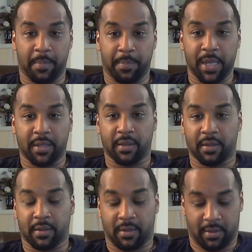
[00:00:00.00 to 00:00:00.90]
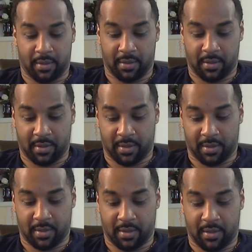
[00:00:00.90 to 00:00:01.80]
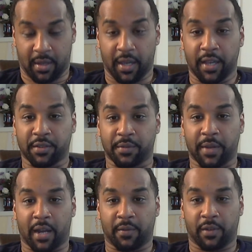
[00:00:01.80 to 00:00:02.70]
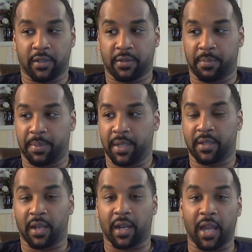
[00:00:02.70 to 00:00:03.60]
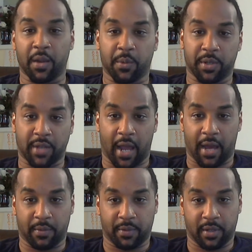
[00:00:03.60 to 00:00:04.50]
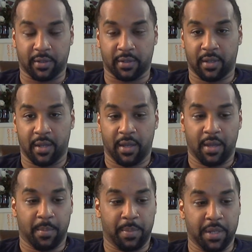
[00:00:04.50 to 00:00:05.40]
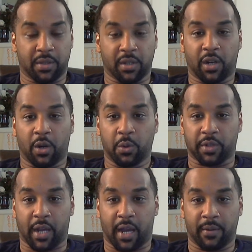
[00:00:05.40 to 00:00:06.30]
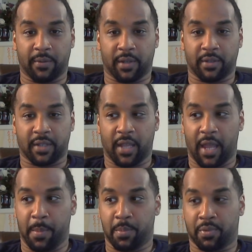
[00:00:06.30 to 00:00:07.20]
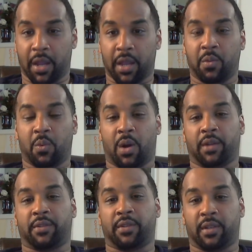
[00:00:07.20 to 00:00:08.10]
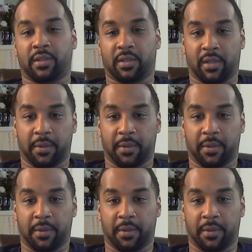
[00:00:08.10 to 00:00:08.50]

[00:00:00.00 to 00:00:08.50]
beat the history out of us, beat the language out of us, beat the culture out of us, and brainwashed us,